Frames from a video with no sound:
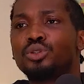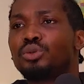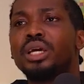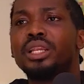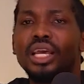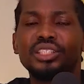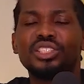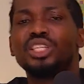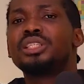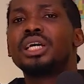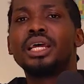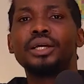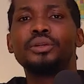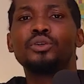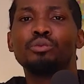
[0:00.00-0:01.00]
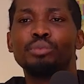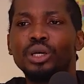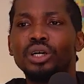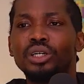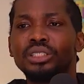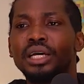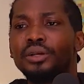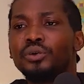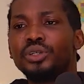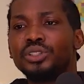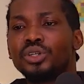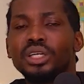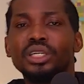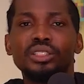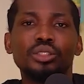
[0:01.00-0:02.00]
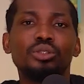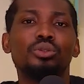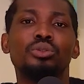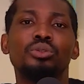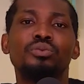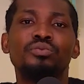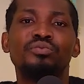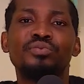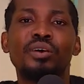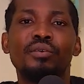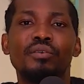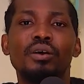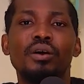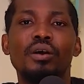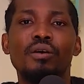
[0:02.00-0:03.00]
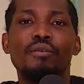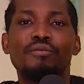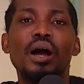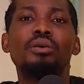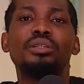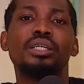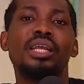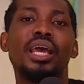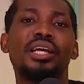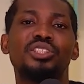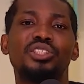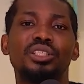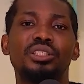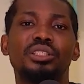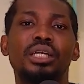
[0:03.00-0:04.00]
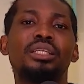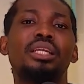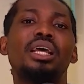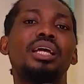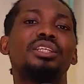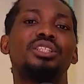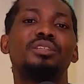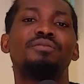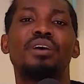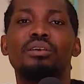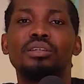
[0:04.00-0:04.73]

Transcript: any exchange that I know because I know it's not easy to f- found an exchange. As an exchange founder